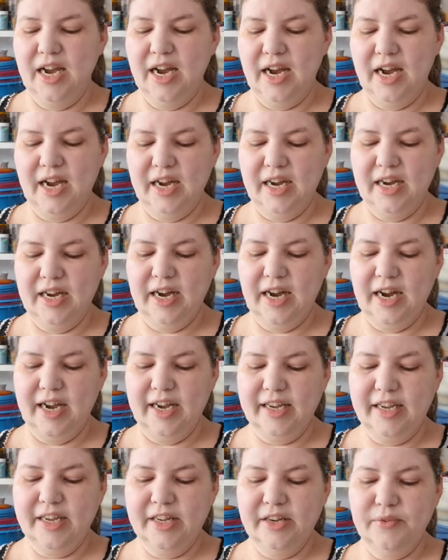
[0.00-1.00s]

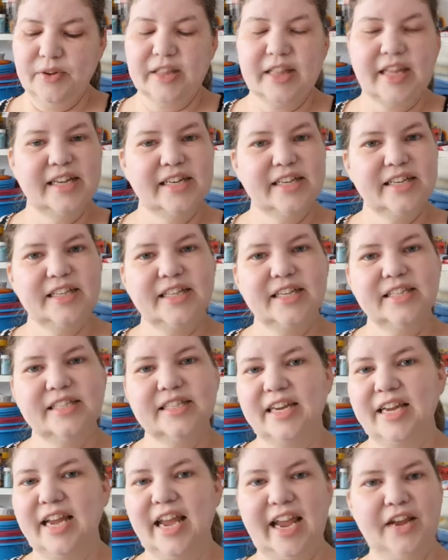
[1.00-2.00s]
I can relate to this.
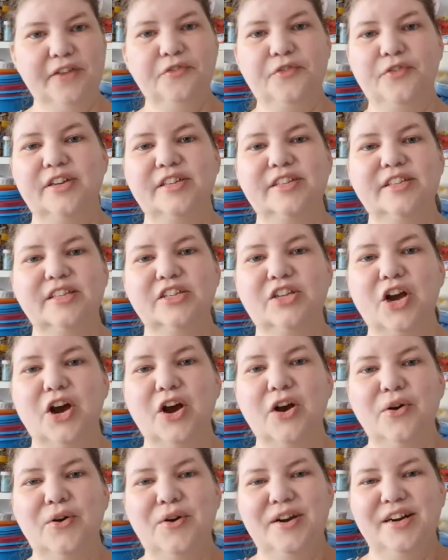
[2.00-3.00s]
I hate freezing
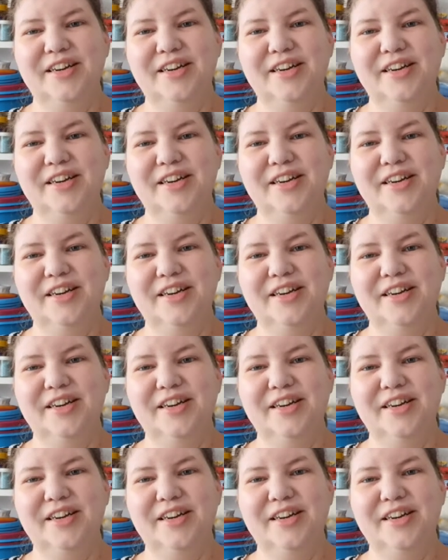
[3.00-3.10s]
dough.